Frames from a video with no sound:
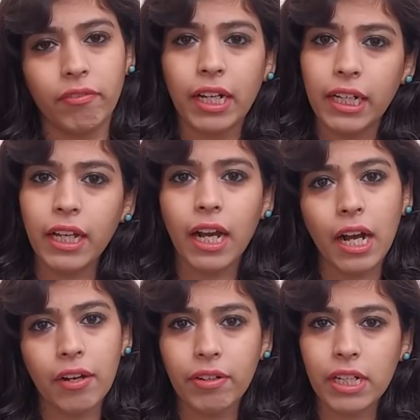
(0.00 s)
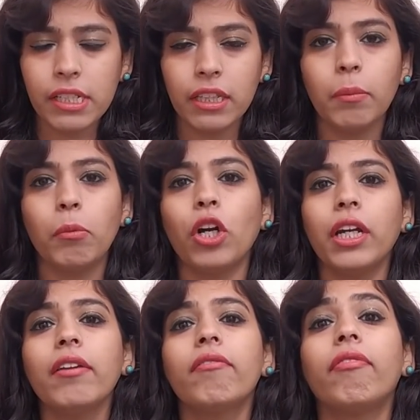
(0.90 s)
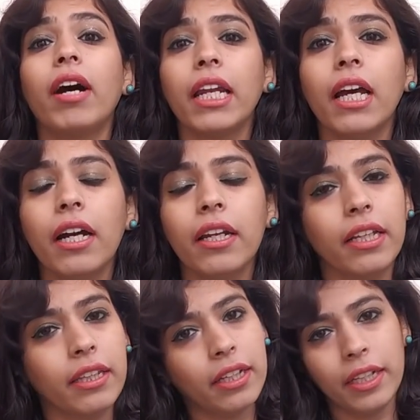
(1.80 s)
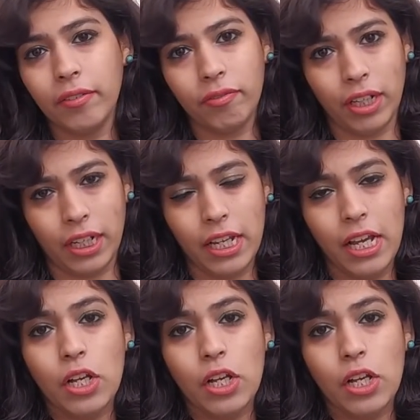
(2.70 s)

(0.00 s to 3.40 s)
1.5 hours in the morning, 1 hour in the evening.